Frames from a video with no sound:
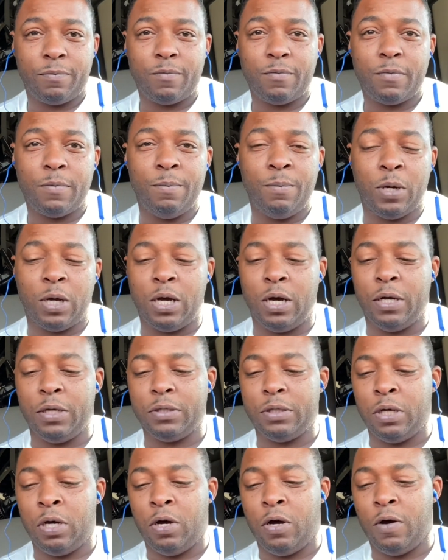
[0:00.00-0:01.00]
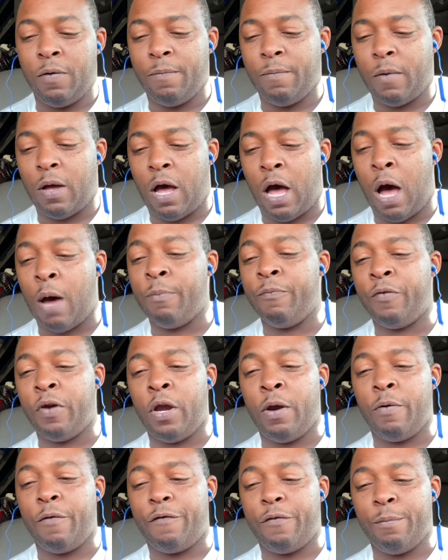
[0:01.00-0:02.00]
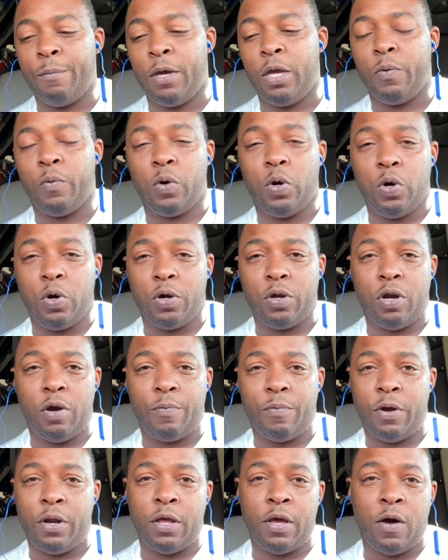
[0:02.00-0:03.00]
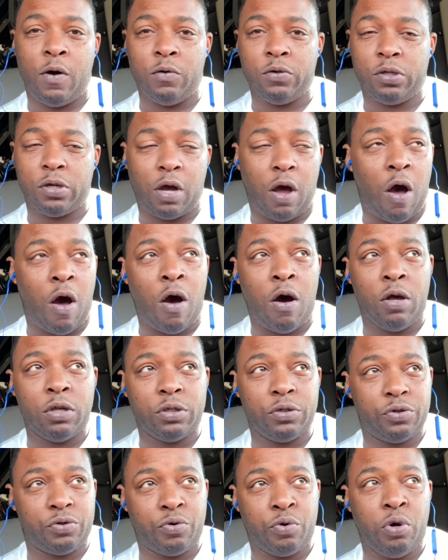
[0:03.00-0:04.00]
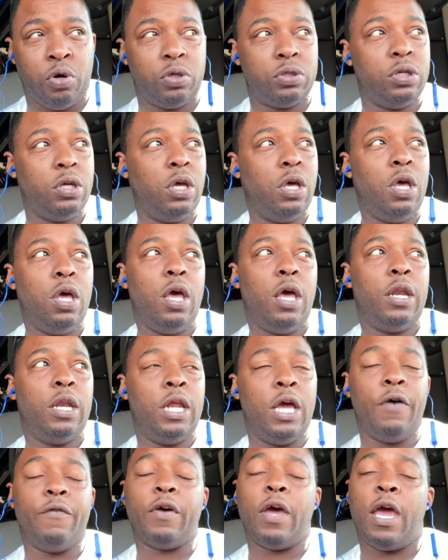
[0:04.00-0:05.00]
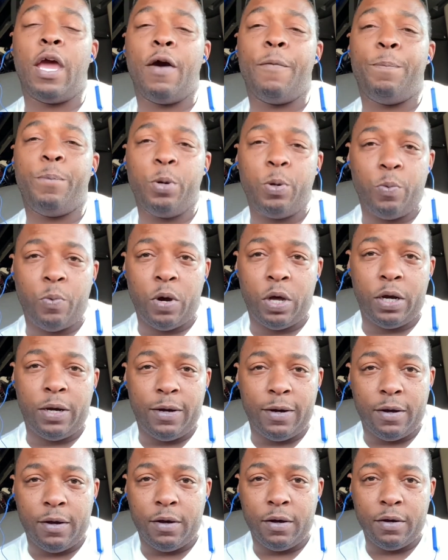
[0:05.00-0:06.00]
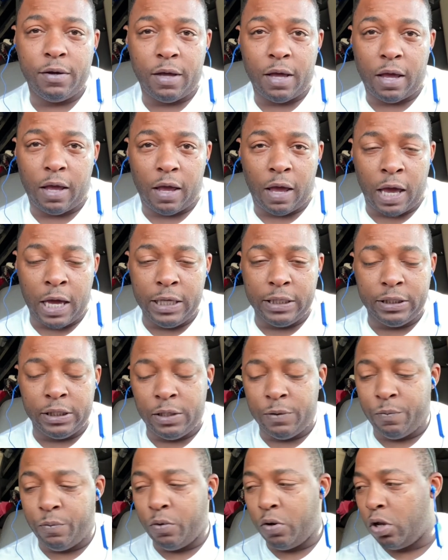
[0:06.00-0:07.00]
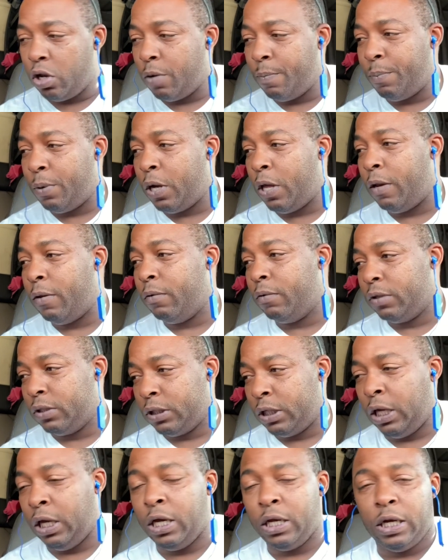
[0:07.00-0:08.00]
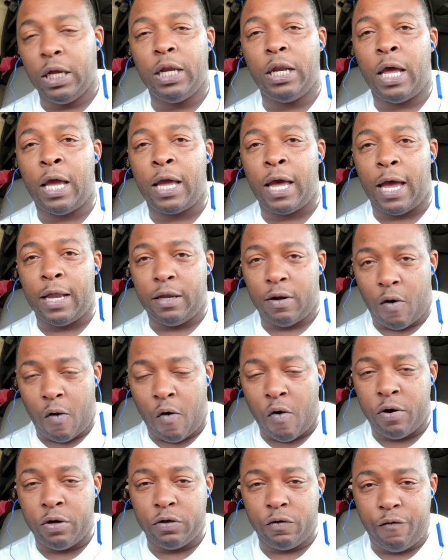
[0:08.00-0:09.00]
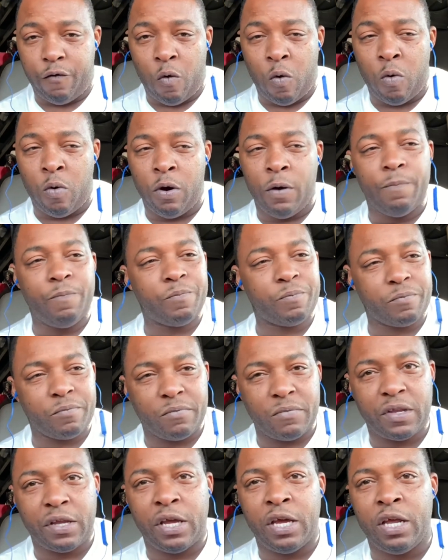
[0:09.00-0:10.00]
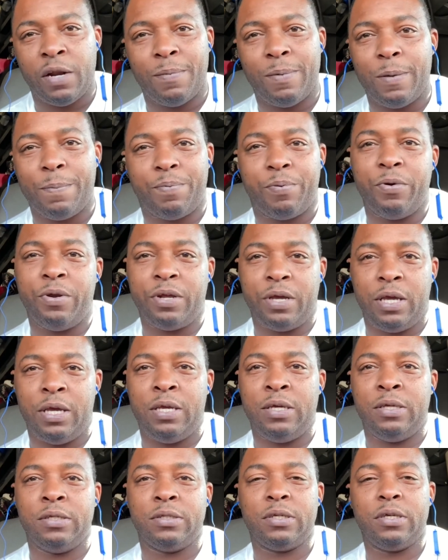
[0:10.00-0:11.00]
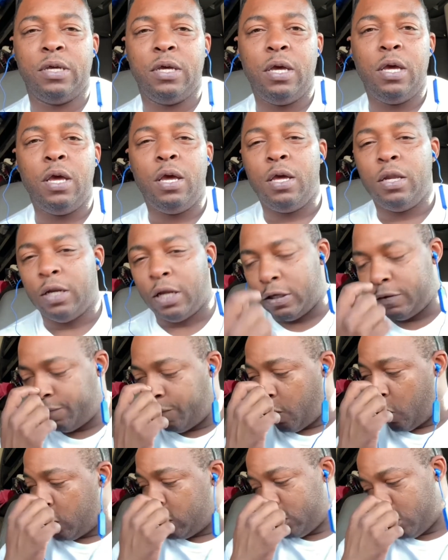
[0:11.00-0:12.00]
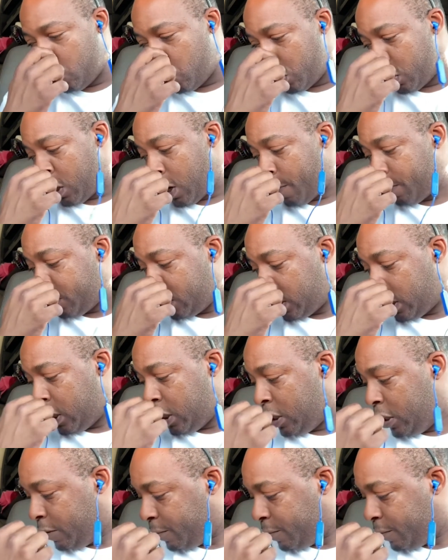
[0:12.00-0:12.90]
Because I'm very familiar with hooking up radios in cars and trucks. Never have put one in a 18-wheeler, but seeing that they got the harness for it, it'll be pretty easy. As far as hooking up the